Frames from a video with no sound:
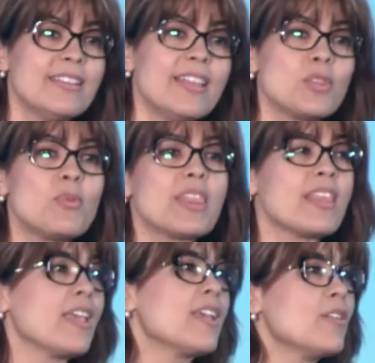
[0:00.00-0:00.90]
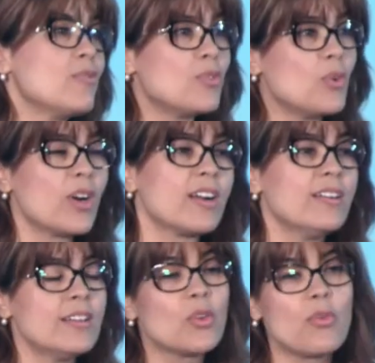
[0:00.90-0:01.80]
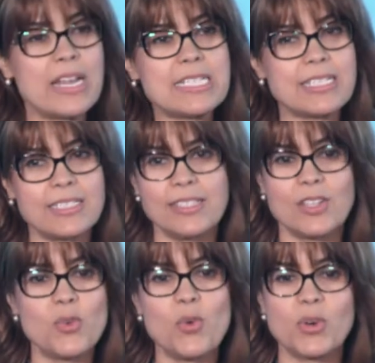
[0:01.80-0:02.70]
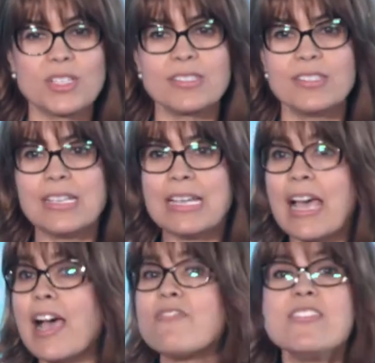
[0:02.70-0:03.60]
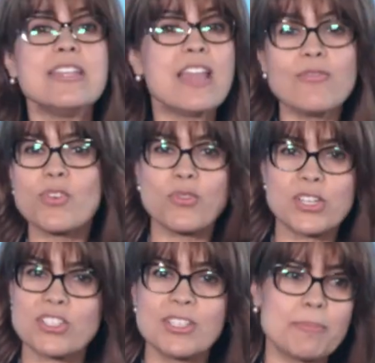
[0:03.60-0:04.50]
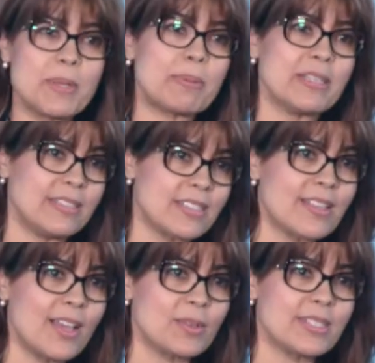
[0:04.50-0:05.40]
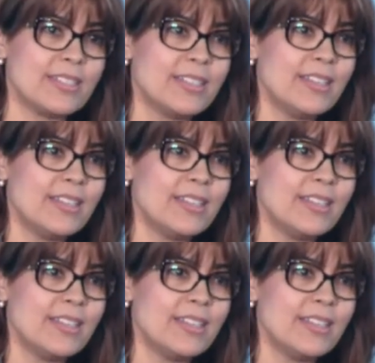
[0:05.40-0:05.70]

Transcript: that we think for granted in the North have never reached the people in the South.